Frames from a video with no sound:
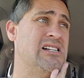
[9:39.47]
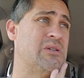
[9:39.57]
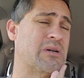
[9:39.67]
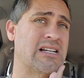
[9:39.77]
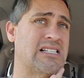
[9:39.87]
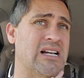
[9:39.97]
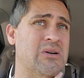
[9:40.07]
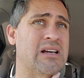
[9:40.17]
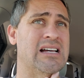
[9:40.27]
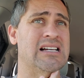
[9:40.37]
drink a
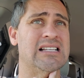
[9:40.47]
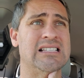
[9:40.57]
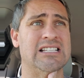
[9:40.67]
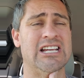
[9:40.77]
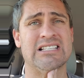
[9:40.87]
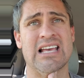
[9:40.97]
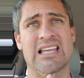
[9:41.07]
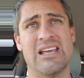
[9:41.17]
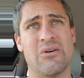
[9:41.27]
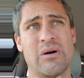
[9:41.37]
soda to chase the
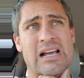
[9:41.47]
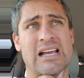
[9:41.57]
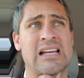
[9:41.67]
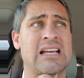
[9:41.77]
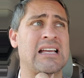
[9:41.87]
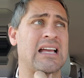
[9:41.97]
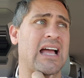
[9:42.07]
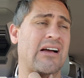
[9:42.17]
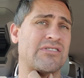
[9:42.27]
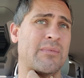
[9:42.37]
headache away,
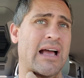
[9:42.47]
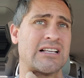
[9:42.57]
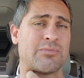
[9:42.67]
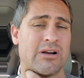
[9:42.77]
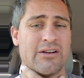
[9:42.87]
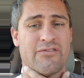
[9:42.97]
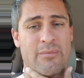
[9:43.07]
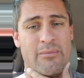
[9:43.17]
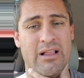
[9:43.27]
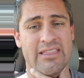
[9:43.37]
have some aspirin for
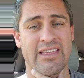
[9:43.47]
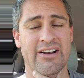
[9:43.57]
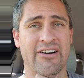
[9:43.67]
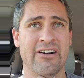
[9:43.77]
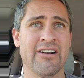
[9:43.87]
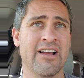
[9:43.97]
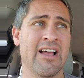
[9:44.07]
my blood thinner,